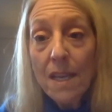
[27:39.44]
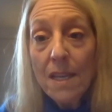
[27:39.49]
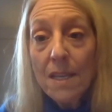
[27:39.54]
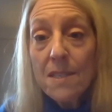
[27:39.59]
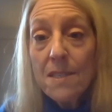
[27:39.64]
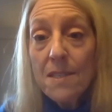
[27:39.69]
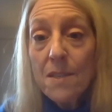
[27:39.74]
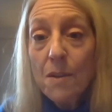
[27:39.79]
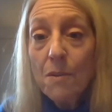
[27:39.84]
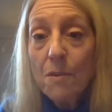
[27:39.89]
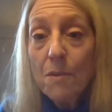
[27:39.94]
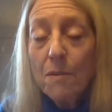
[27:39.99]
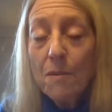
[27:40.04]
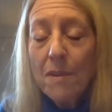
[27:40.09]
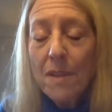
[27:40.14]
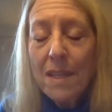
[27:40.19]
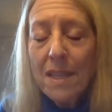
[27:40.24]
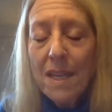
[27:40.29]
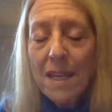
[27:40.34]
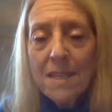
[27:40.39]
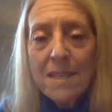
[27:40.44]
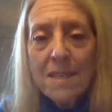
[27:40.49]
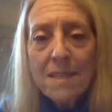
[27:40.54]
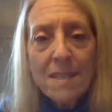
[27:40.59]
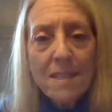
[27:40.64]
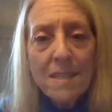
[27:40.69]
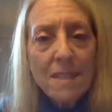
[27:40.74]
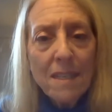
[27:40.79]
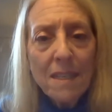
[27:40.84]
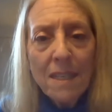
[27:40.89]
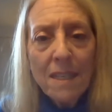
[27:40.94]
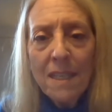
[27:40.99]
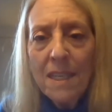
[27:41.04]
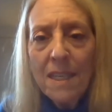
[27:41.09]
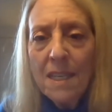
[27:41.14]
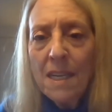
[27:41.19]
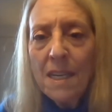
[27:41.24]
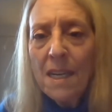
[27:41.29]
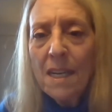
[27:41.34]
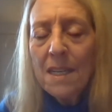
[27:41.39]
So that's a
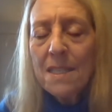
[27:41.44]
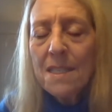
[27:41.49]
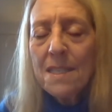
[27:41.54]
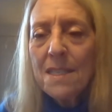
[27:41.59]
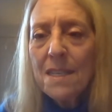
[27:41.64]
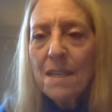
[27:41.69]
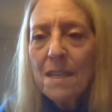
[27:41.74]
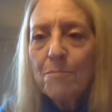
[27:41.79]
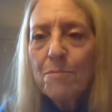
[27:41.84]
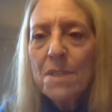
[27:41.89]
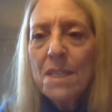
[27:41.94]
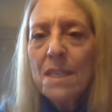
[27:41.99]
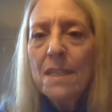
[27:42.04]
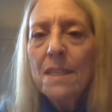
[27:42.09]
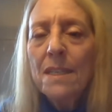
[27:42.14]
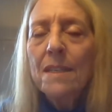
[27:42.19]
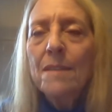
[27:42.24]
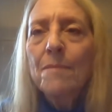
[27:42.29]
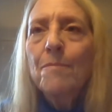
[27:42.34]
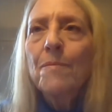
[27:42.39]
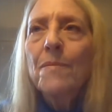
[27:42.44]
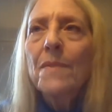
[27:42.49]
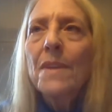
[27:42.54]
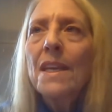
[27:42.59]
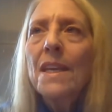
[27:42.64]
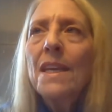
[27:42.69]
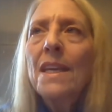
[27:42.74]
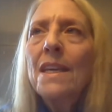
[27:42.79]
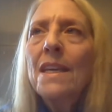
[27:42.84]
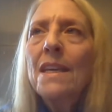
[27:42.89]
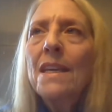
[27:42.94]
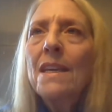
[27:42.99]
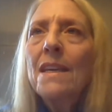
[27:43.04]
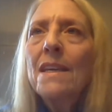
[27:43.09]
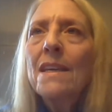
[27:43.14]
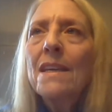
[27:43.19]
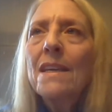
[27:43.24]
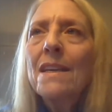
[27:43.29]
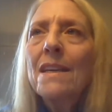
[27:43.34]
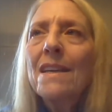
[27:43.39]
key concept.
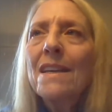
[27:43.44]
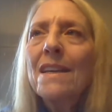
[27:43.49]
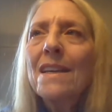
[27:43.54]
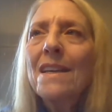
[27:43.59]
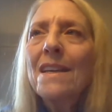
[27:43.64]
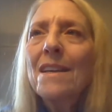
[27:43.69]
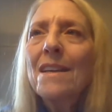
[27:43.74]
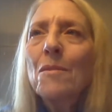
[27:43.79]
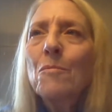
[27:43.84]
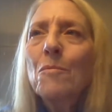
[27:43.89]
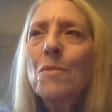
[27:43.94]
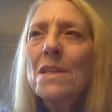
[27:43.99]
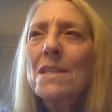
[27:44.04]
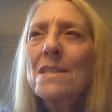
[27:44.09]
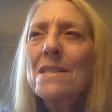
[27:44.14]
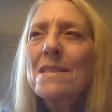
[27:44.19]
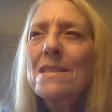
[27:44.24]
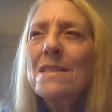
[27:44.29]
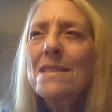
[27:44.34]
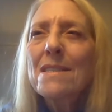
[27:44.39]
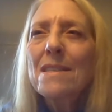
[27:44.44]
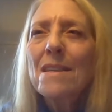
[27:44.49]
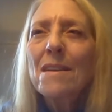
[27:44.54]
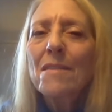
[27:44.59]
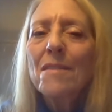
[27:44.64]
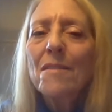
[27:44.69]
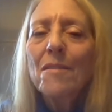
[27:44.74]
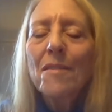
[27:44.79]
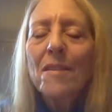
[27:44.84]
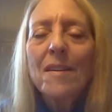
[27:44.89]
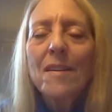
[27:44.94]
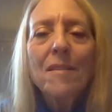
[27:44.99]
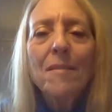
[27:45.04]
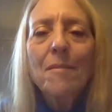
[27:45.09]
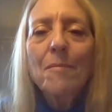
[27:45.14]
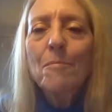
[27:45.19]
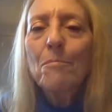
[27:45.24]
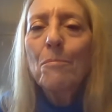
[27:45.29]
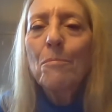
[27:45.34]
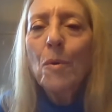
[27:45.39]
He was
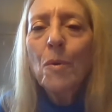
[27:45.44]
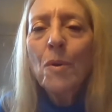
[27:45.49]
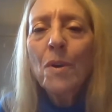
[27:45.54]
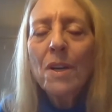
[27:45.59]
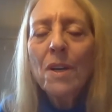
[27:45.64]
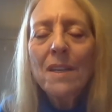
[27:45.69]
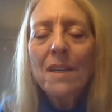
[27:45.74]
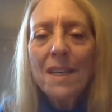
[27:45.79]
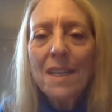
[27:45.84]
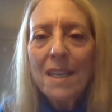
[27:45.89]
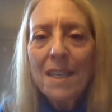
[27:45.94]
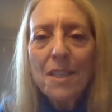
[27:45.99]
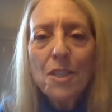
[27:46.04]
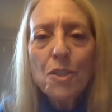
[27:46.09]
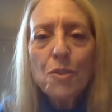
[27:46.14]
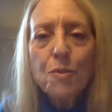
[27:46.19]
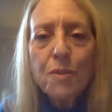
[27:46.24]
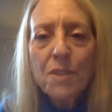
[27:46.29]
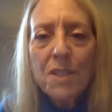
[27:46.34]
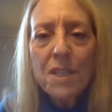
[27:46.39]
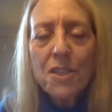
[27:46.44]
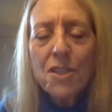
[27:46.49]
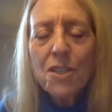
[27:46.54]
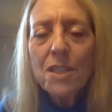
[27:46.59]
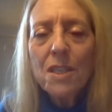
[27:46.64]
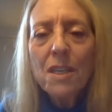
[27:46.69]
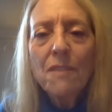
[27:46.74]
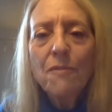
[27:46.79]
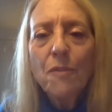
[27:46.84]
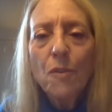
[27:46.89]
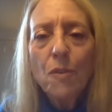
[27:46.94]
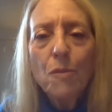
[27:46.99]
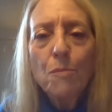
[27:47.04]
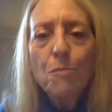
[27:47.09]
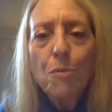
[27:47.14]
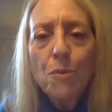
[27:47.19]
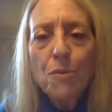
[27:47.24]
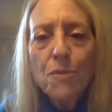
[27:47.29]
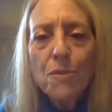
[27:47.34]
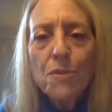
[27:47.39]
born in the tradition of
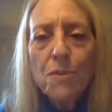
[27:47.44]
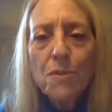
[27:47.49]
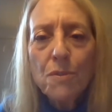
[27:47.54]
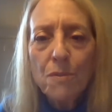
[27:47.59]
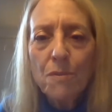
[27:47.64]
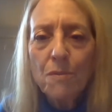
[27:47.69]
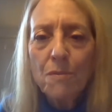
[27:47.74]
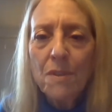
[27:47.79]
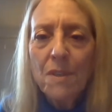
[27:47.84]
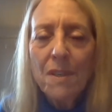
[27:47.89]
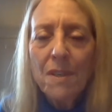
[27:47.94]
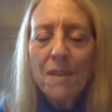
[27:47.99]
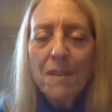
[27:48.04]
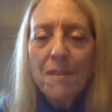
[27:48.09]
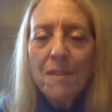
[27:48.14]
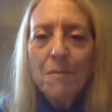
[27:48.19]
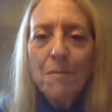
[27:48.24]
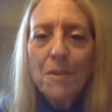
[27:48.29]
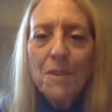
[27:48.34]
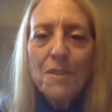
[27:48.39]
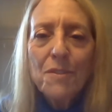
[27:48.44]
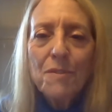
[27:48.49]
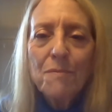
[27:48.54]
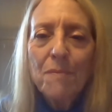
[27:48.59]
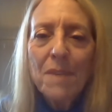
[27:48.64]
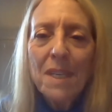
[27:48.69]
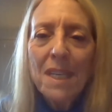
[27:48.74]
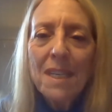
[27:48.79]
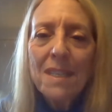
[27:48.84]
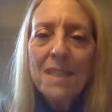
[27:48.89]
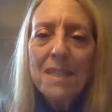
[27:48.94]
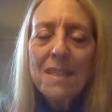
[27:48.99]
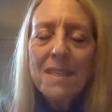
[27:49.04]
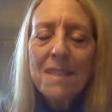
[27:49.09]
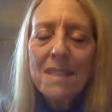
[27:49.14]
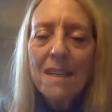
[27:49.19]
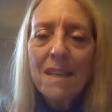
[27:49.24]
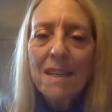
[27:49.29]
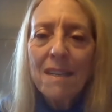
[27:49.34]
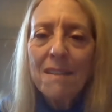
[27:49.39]
Ubuntu, which
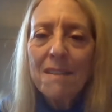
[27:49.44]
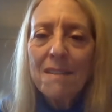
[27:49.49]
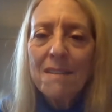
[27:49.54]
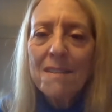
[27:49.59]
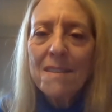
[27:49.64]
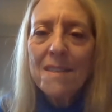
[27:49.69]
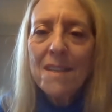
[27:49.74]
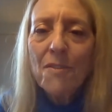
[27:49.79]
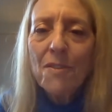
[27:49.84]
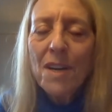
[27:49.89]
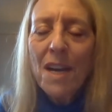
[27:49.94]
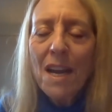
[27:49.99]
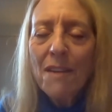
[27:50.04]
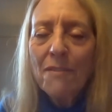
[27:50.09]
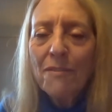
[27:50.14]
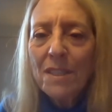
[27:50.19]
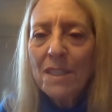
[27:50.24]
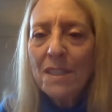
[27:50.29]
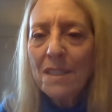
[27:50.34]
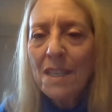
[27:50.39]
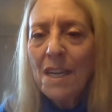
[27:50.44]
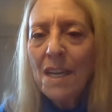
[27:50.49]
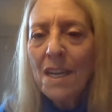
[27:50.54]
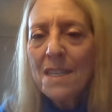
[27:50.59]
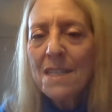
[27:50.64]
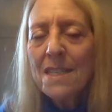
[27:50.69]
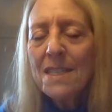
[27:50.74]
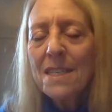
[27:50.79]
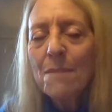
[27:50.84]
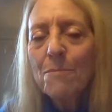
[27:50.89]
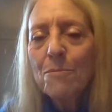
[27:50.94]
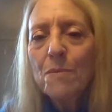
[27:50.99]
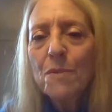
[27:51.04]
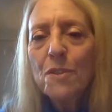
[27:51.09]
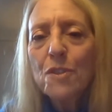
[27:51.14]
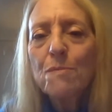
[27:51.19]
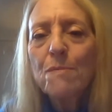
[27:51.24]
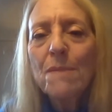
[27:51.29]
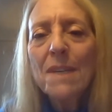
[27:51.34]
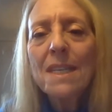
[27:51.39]
means Southern African concept,
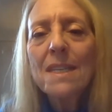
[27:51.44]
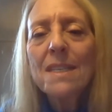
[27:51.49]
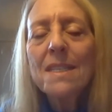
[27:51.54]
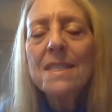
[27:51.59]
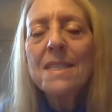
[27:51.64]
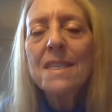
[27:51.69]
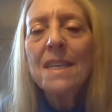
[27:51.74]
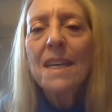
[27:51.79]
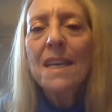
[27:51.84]
which means